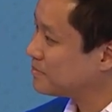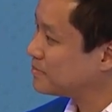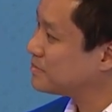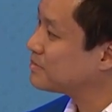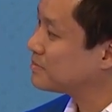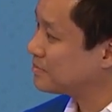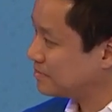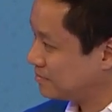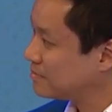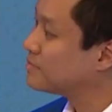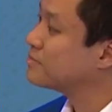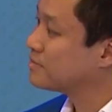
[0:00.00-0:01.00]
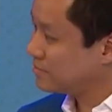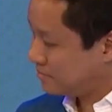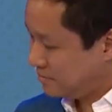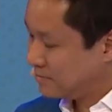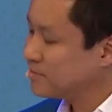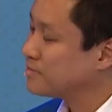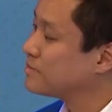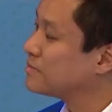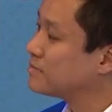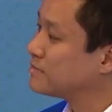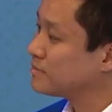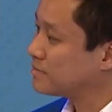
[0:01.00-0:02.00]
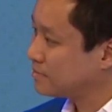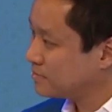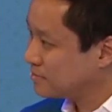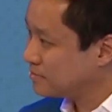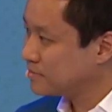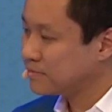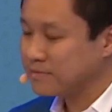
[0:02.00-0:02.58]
(silent)